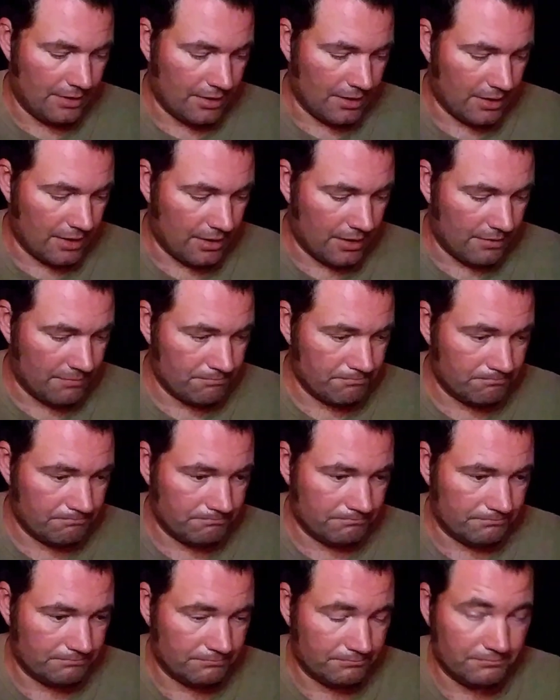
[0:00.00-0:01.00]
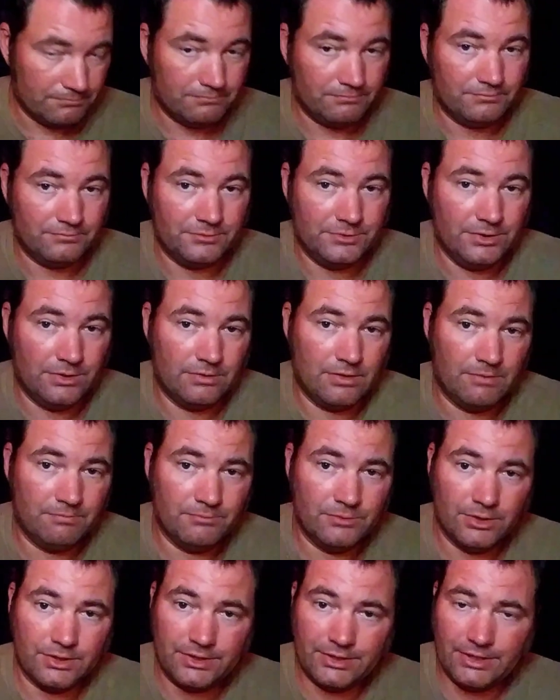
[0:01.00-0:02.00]
You know,
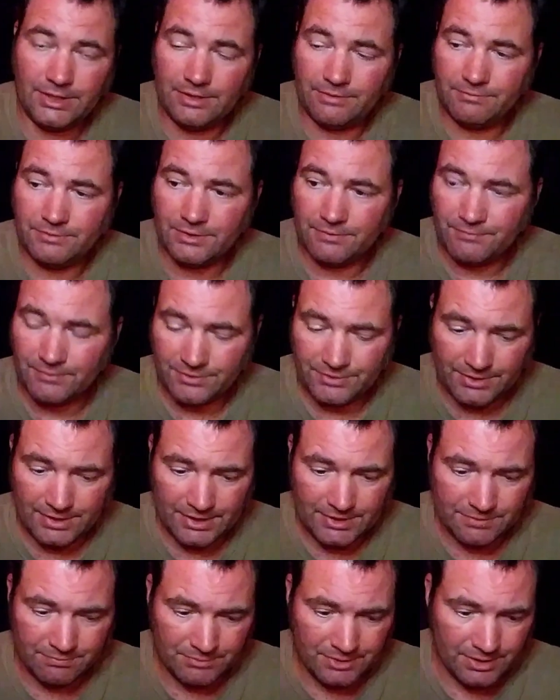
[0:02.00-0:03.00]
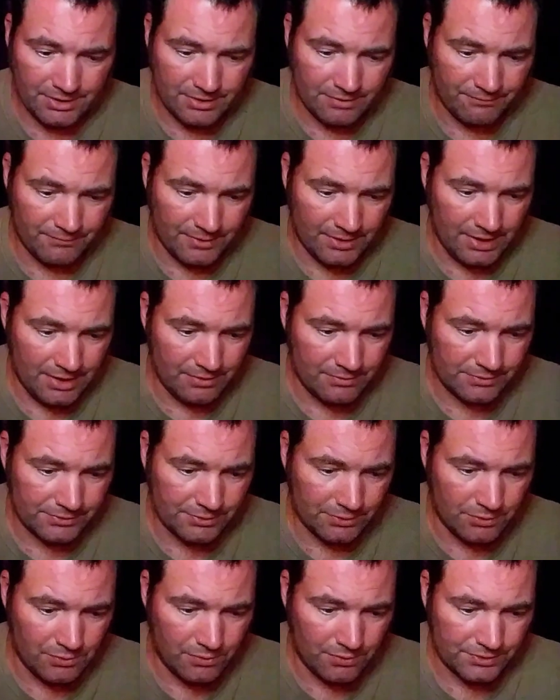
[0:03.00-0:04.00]
I'm looking at different things, many different
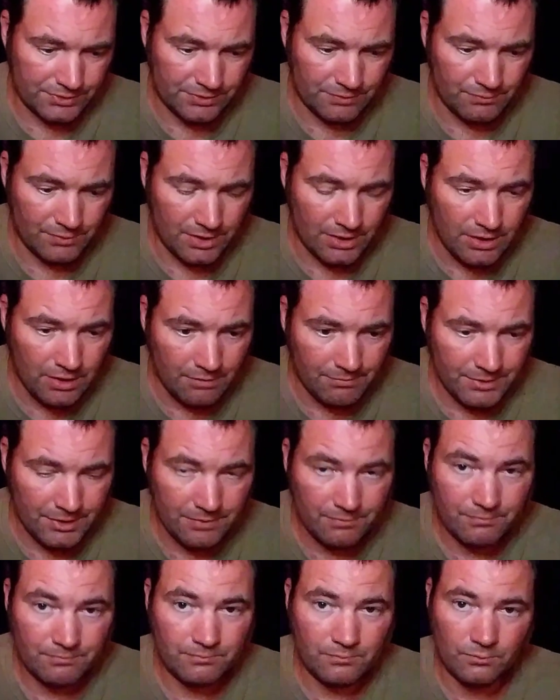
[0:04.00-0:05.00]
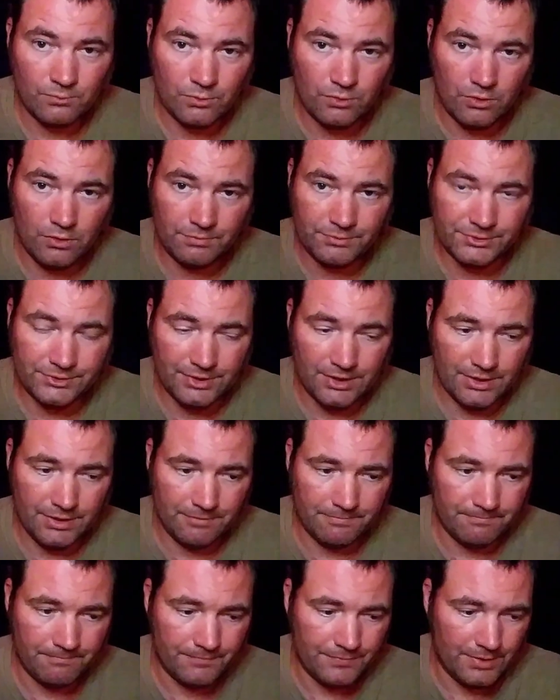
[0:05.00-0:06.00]
angles. Of course, in Wyoming, we're
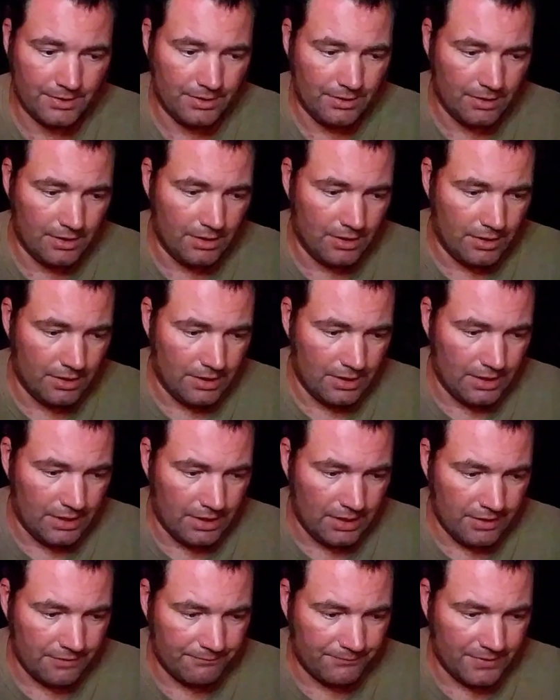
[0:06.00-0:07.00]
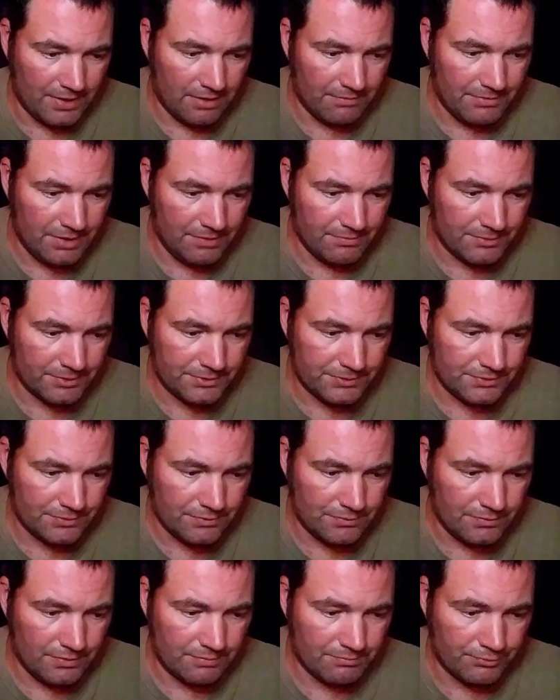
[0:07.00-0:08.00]
homesteading. If I'm able
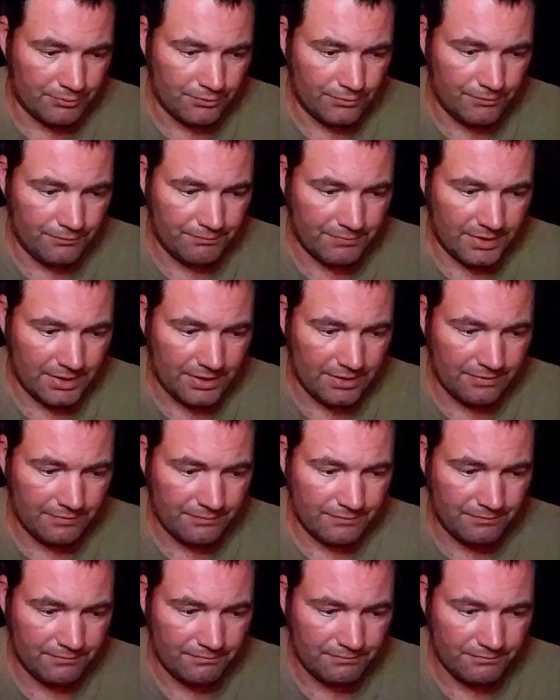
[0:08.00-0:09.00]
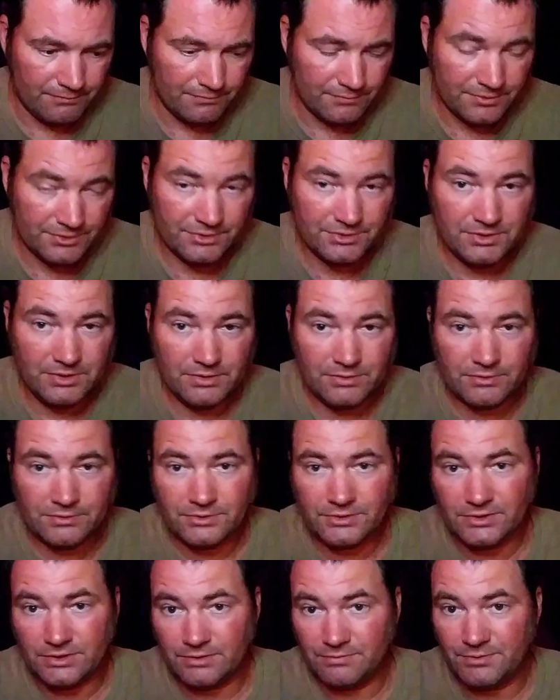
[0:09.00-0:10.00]
to improve my
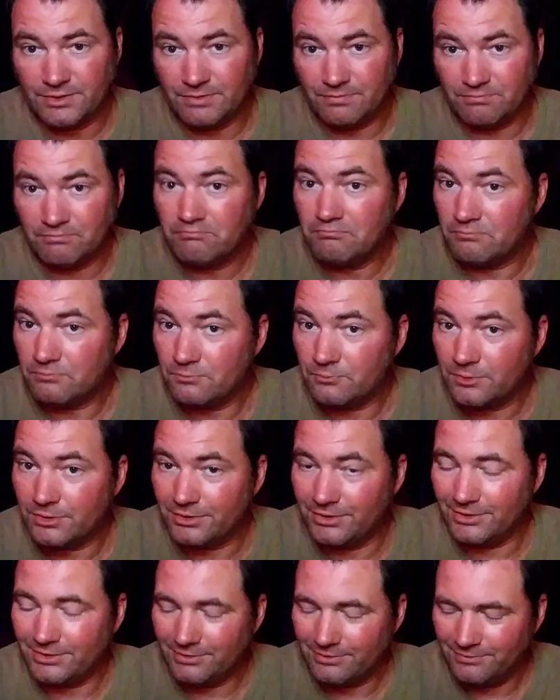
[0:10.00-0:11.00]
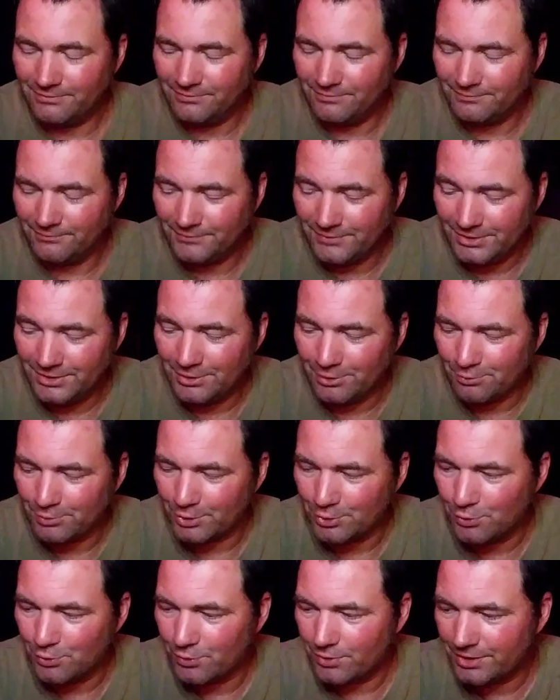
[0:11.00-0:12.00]
skills a little bit with video
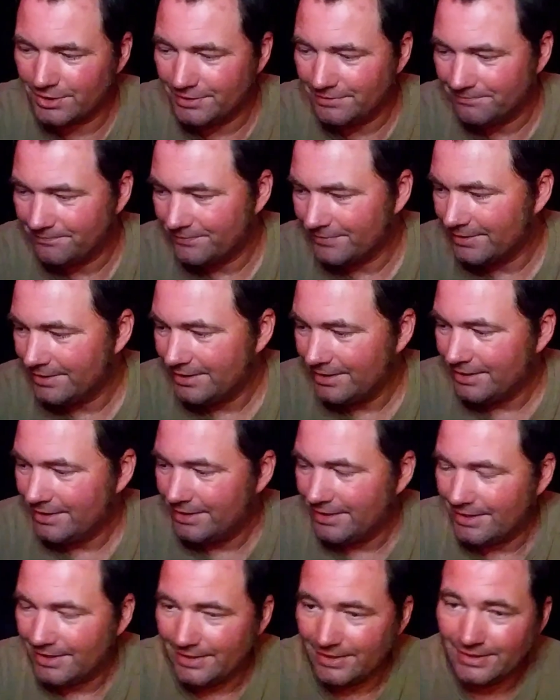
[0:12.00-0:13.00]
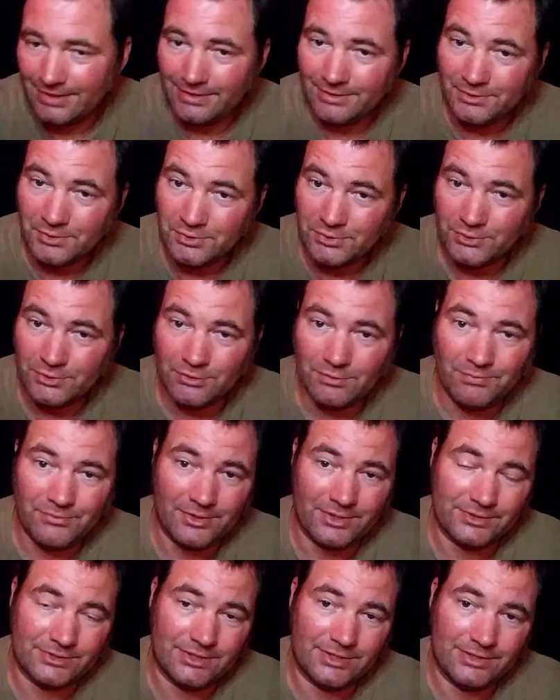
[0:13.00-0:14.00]
recording and YouTube,
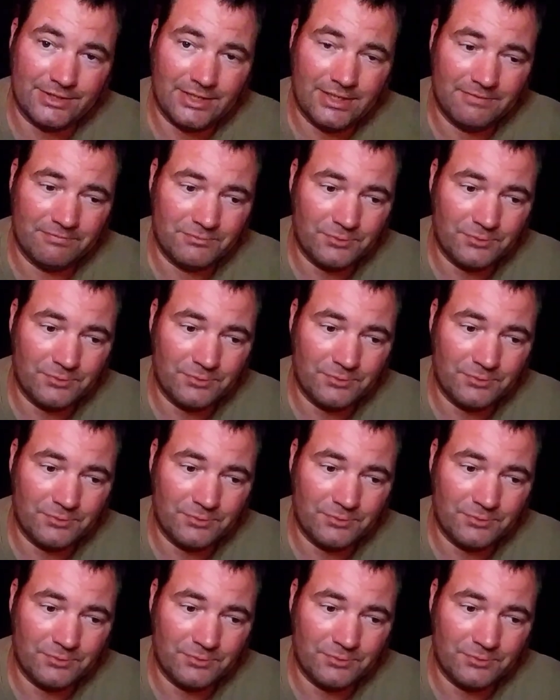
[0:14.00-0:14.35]
things like that,